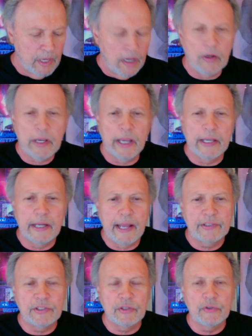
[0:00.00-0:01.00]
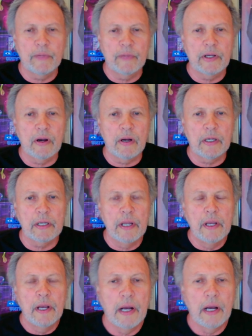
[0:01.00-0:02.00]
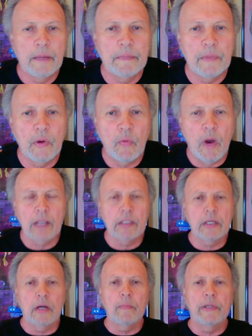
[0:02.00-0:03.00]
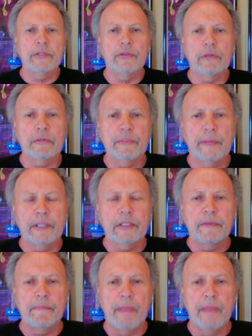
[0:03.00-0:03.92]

okay, it has to do with my garden. Um, a while ago, my daughter was about to be